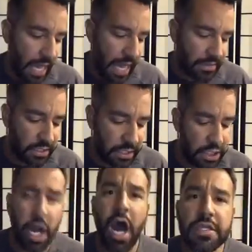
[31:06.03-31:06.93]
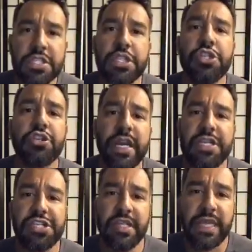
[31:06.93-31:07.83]
at the
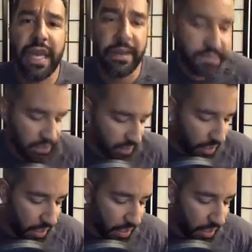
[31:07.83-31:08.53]
concentration camps.